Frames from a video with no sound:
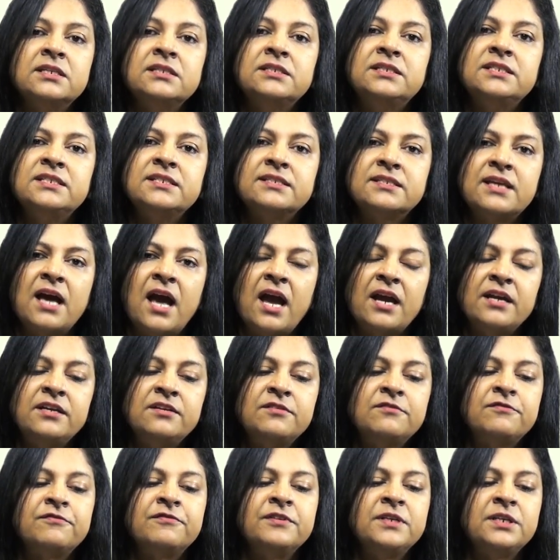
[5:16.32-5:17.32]

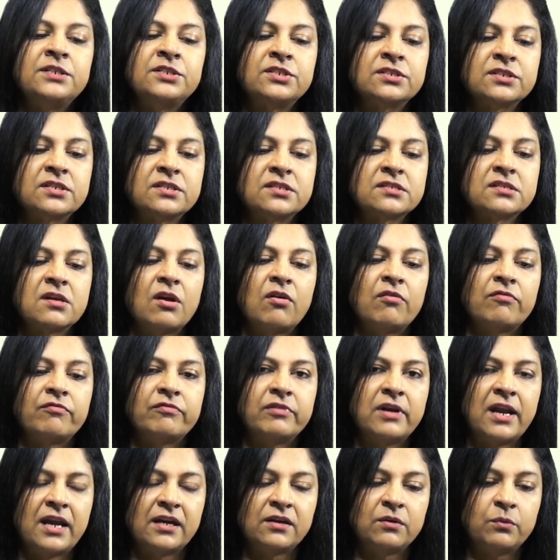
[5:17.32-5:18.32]
Design features of
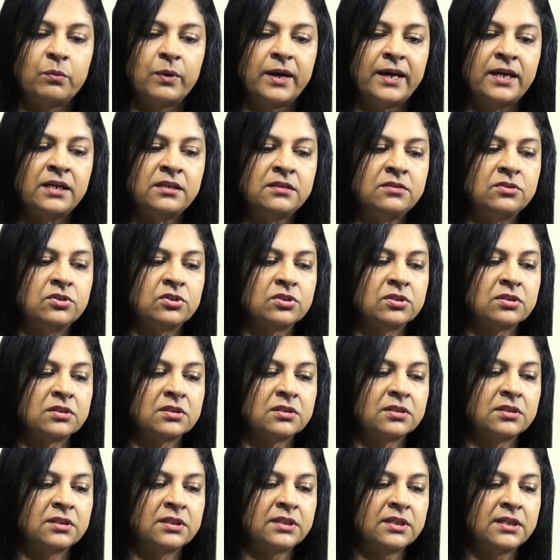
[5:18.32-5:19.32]
language.
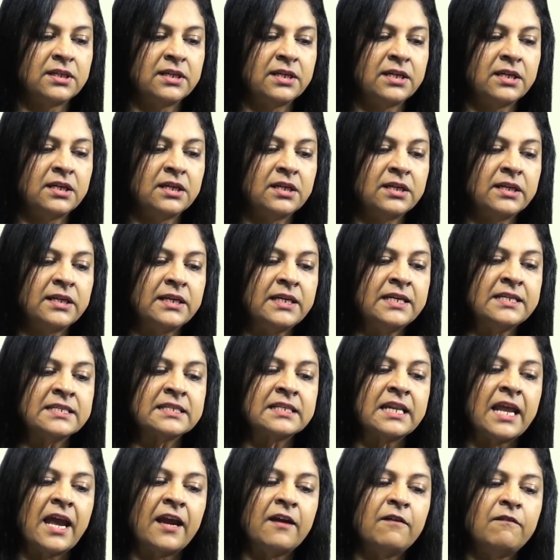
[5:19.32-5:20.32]

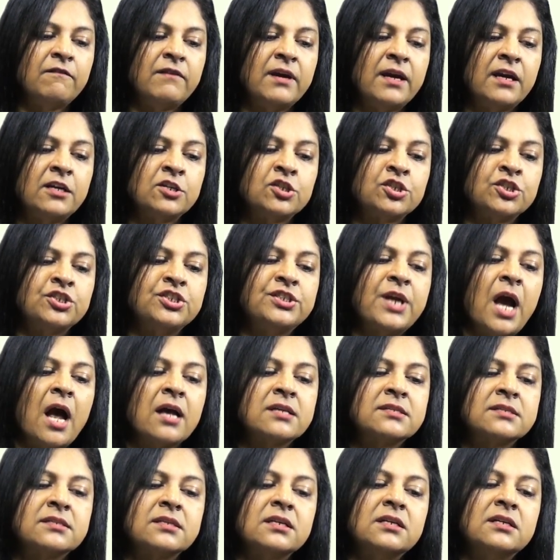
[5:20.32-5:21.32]
Is language
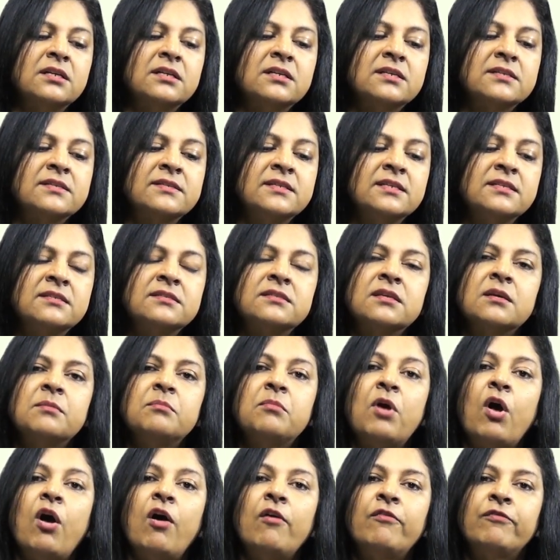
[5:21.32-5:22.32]
just a
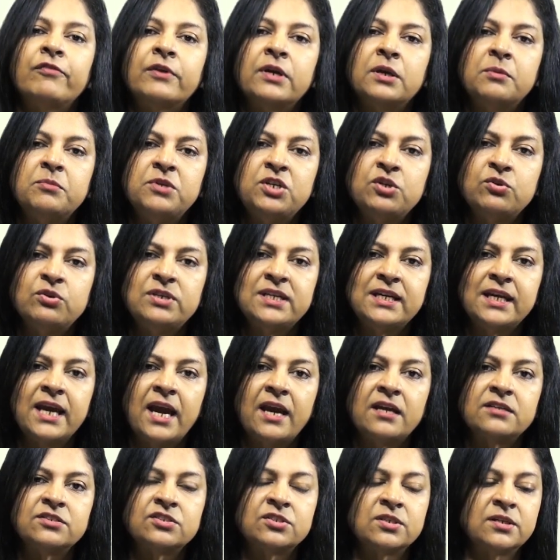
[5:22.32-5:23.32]
system of
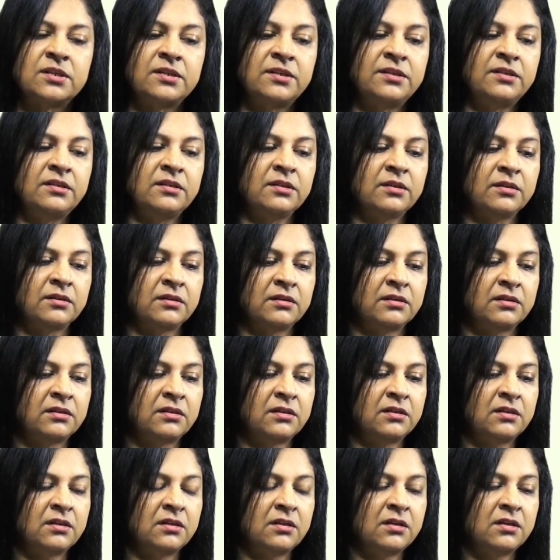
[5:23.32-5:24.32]
communication?
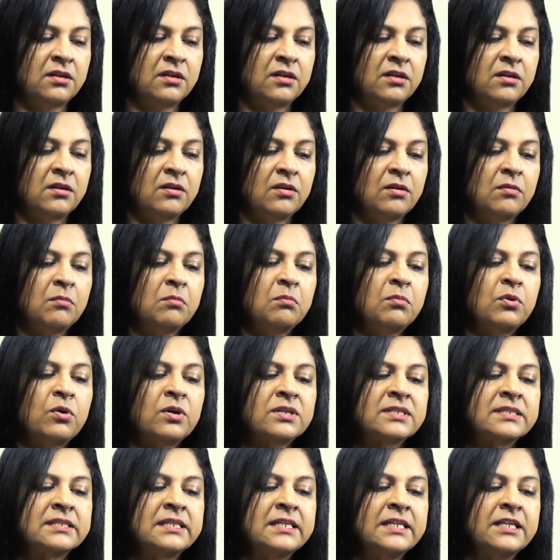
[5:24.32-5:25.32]

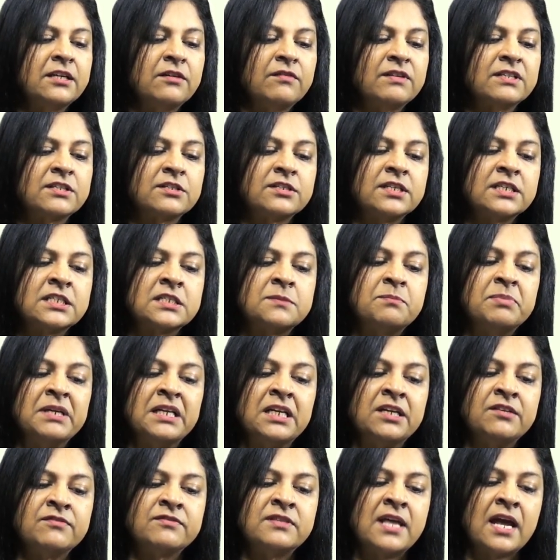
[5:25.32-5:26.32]
Most linguistics
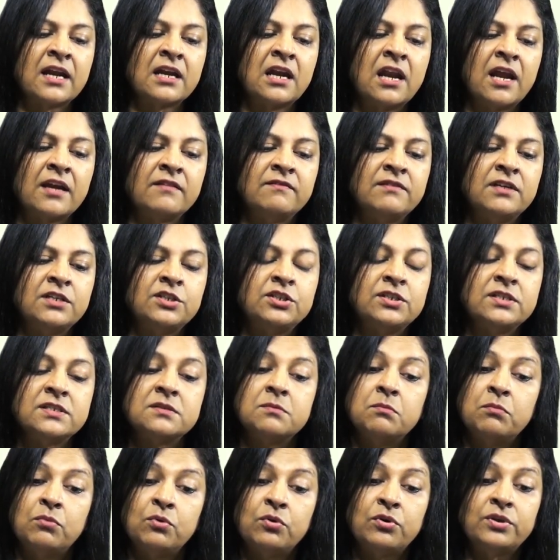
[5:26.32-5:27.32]
believes that language
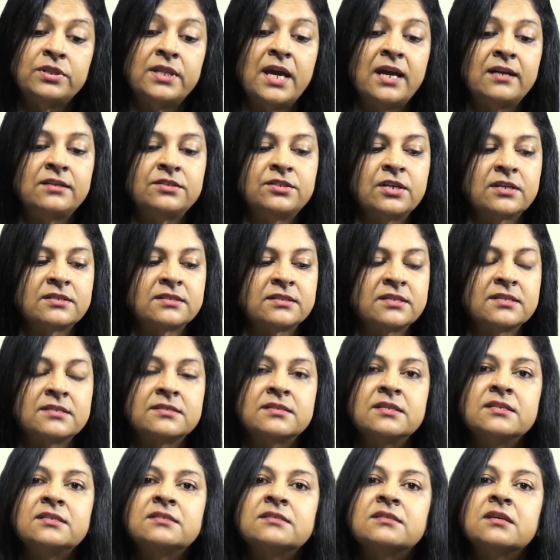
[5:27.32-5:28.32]
is more than just a
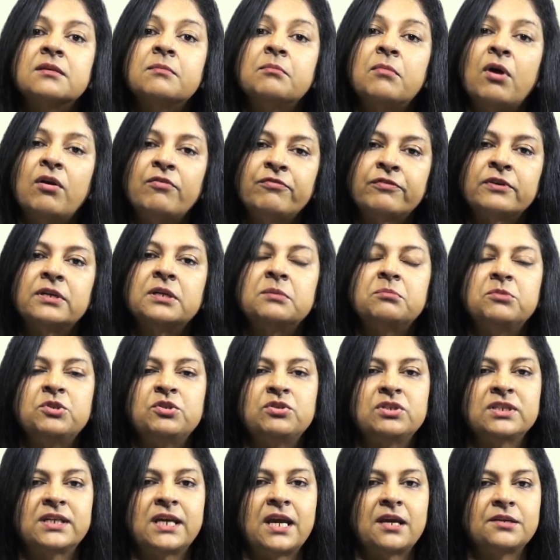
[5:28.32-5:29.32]
system of
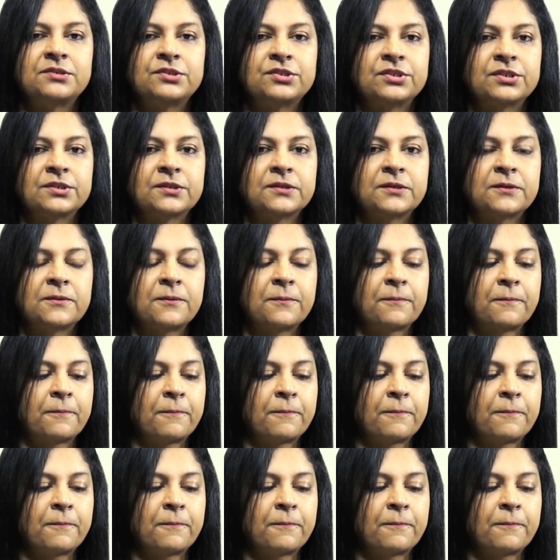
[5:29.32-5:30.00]
communication.